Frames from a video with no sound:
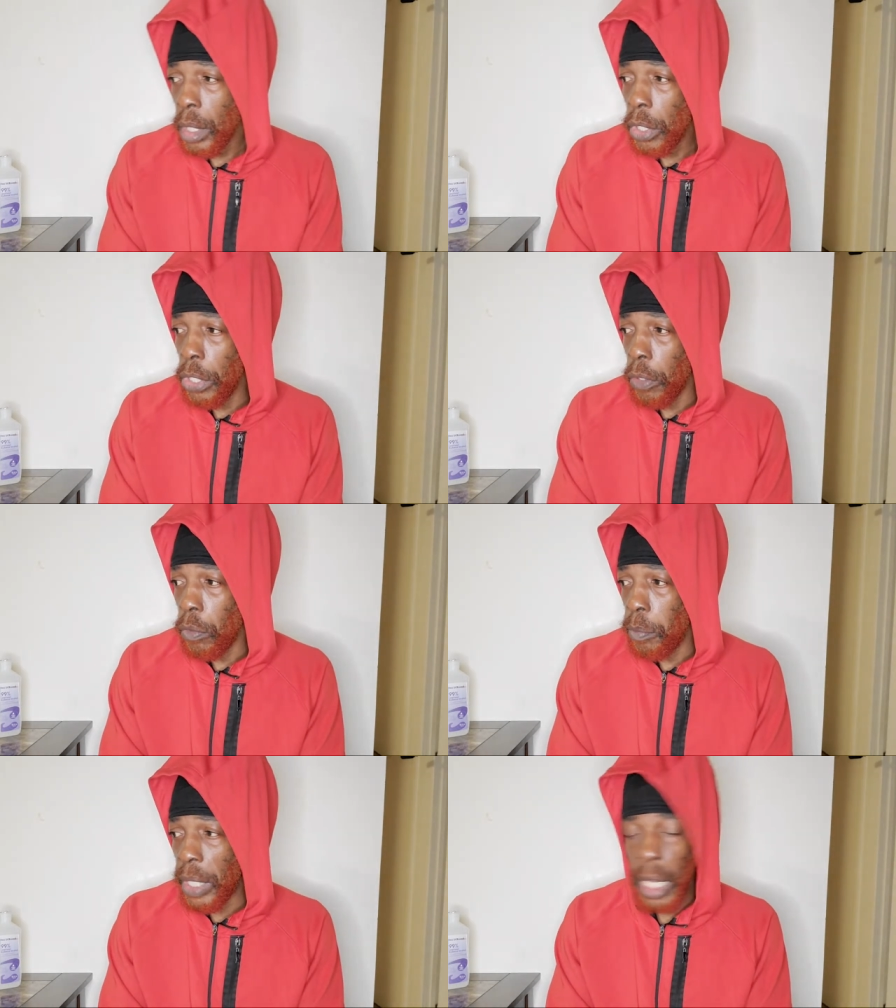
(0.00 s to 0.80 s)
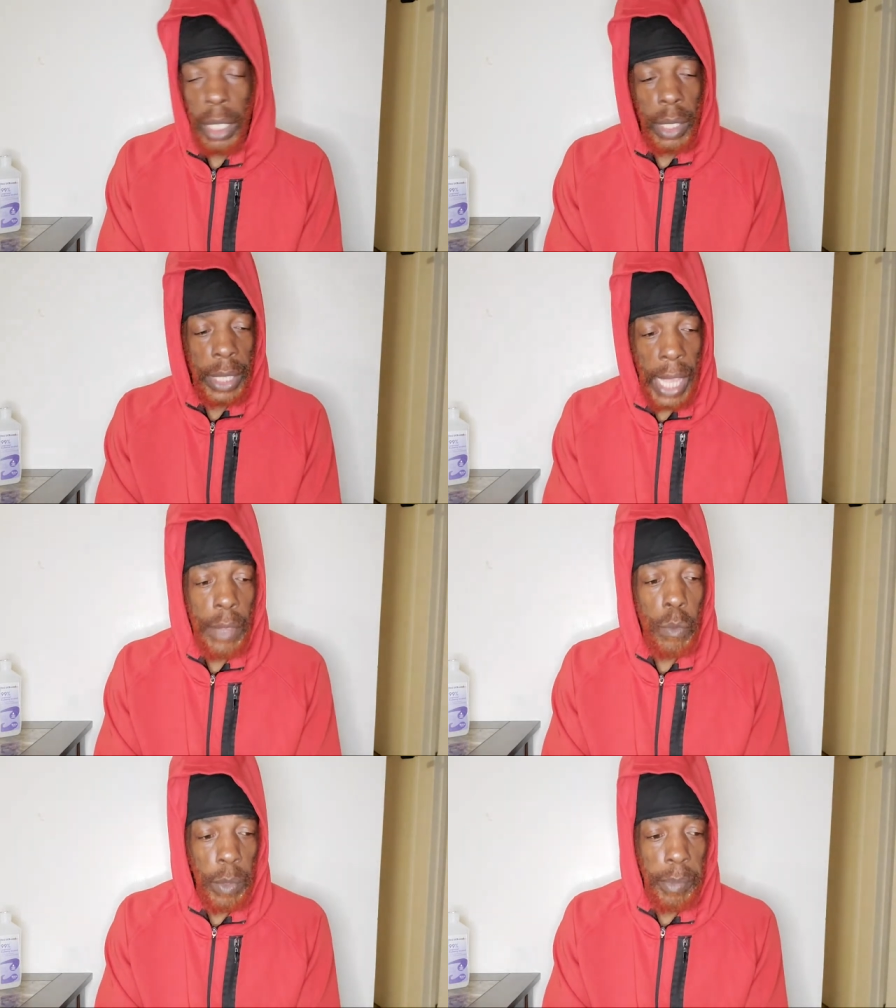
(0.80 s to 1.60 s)
Because
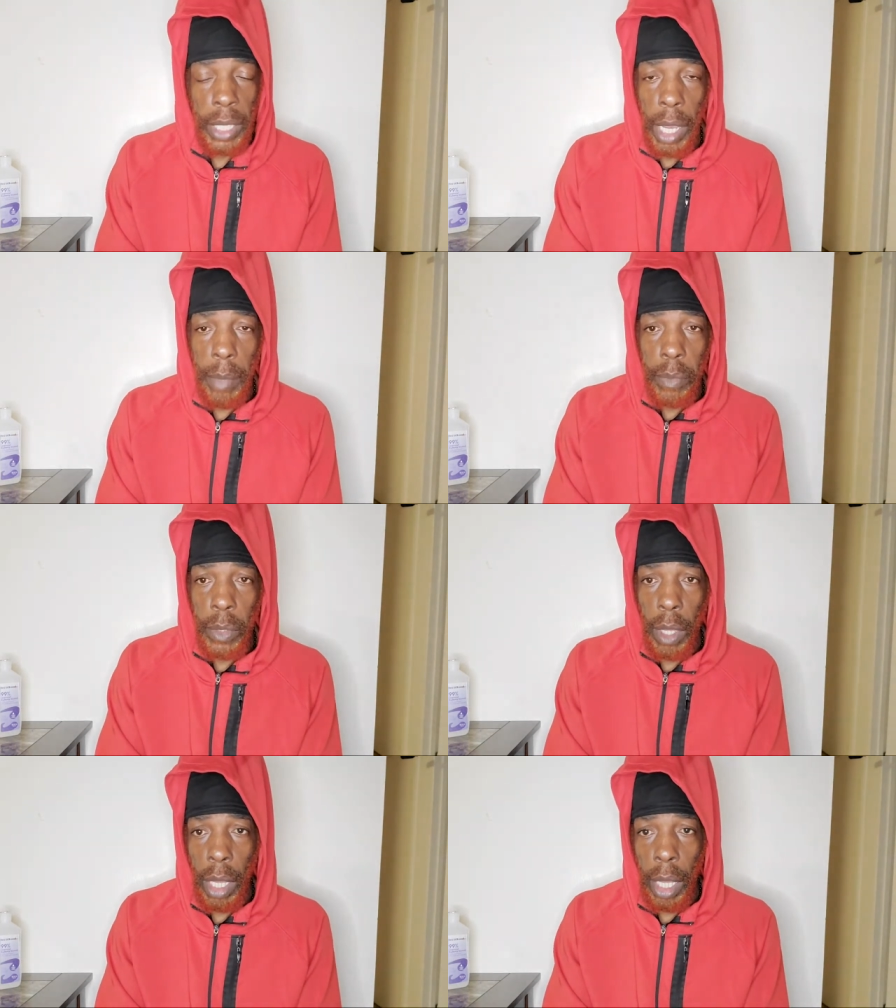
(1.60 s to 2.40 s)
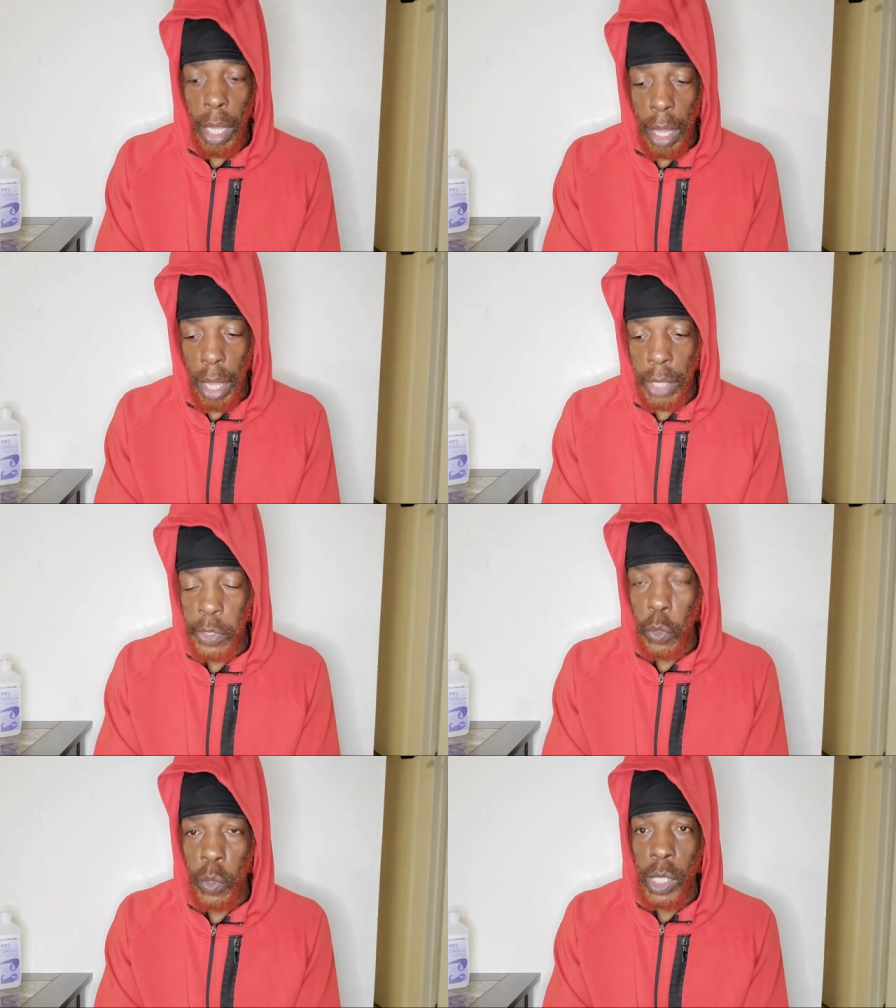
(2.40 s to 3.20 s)
then we become
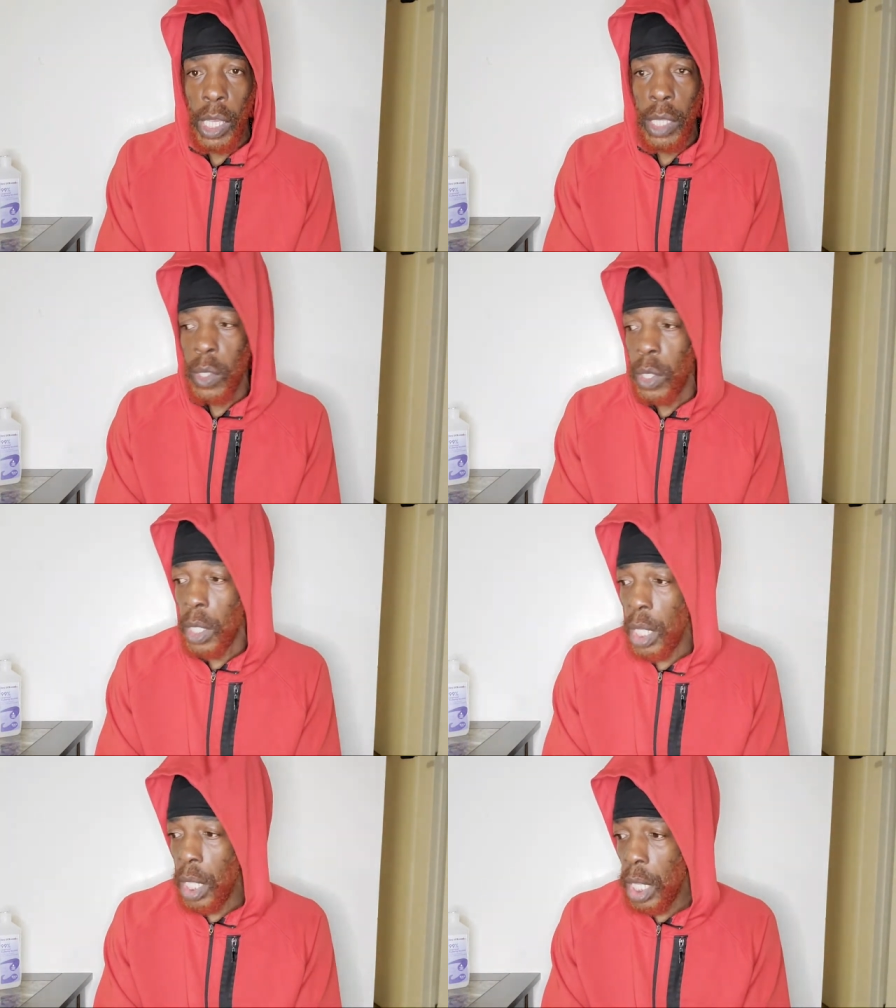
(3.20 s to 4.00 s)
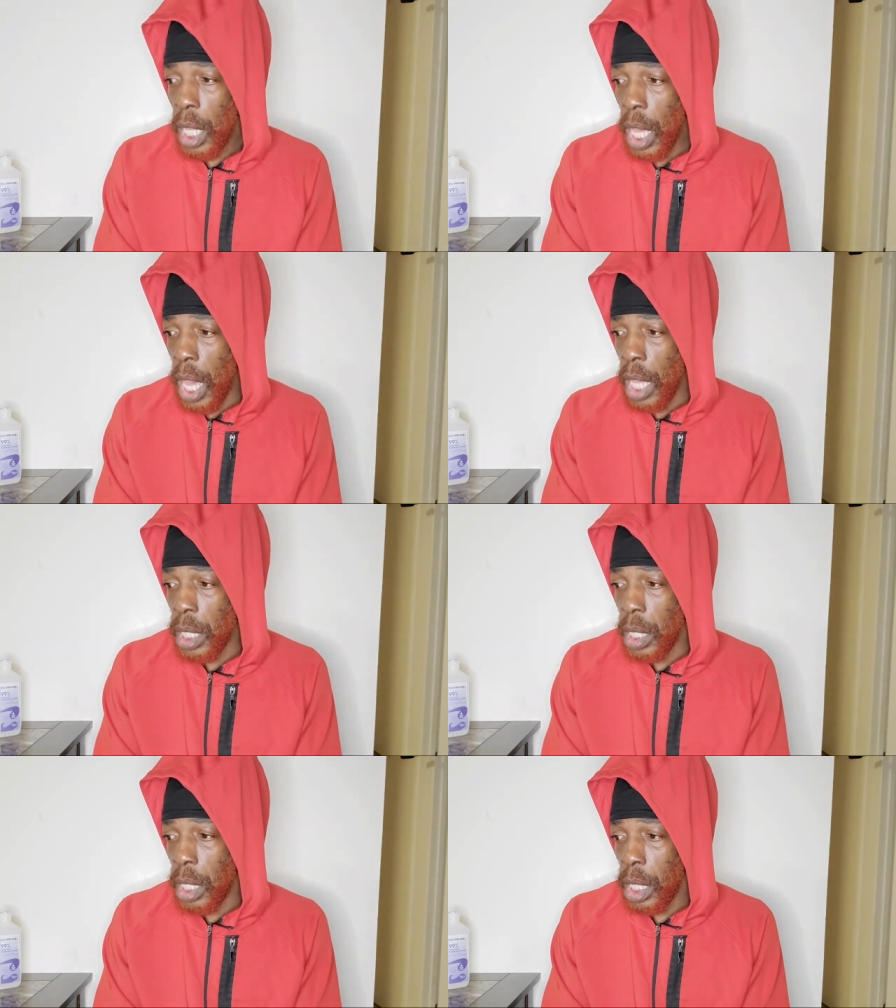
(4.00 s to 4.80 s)
associates and
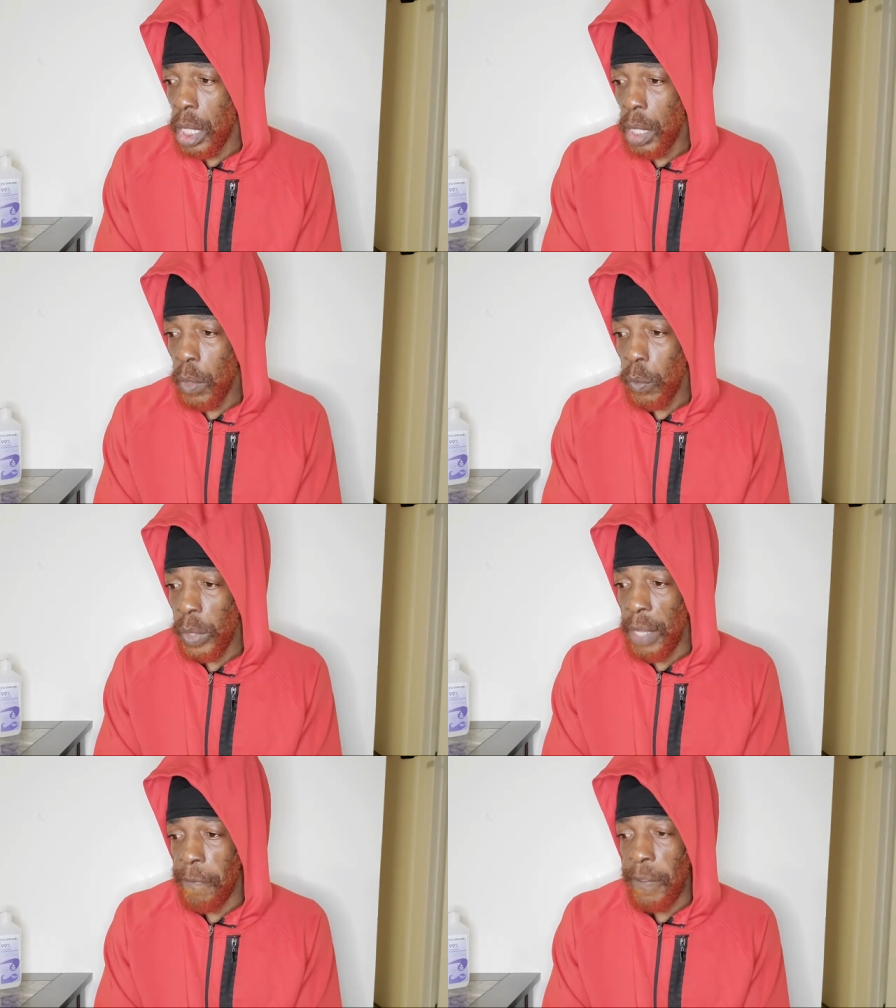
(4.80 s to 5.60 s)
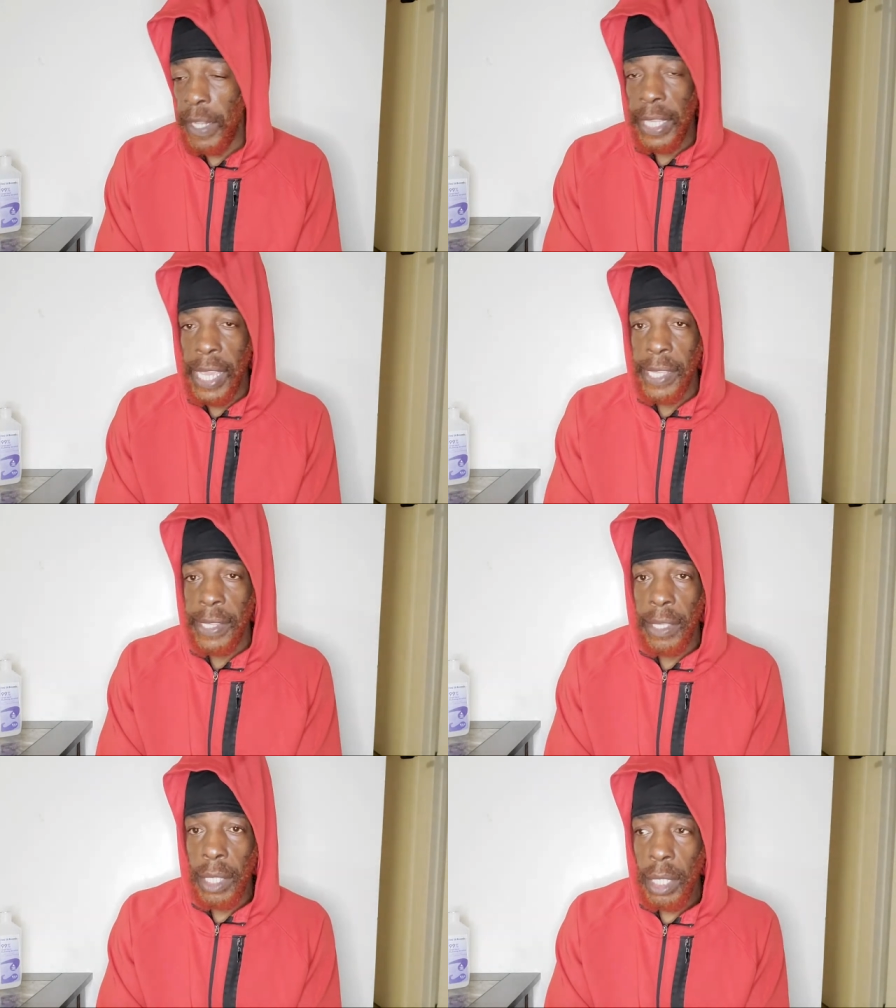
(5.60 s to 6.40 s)
we
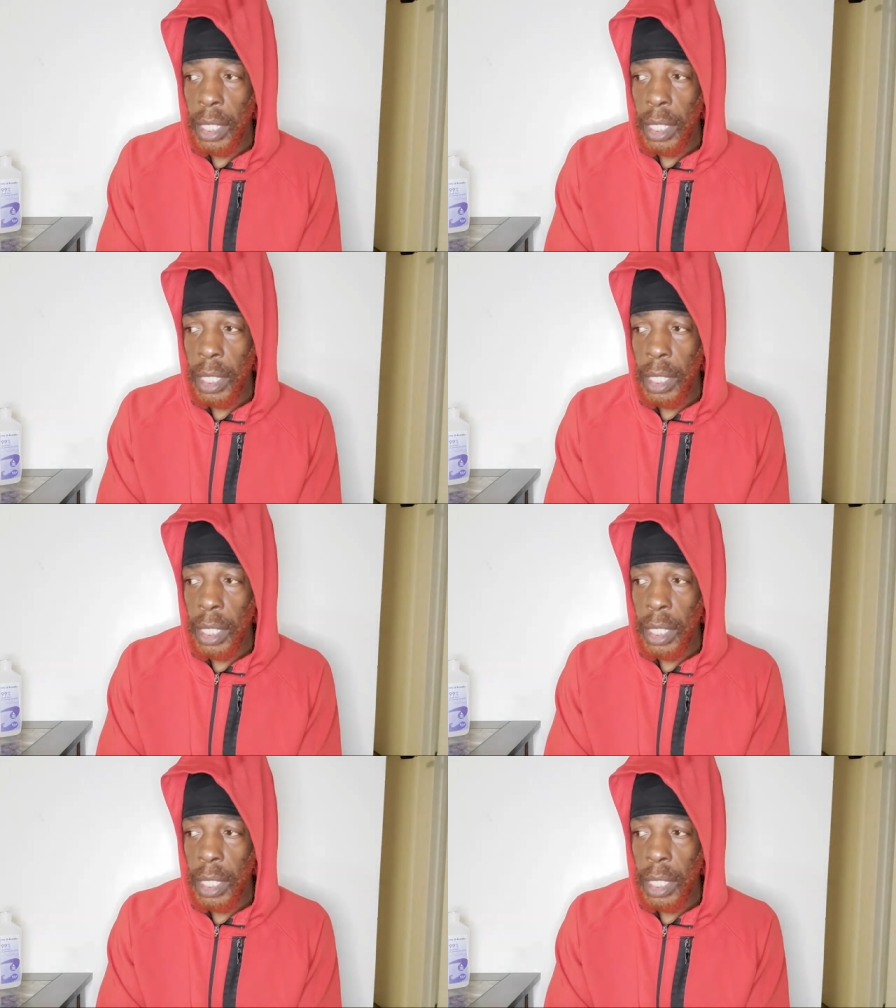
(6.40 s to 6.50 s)
affiliating,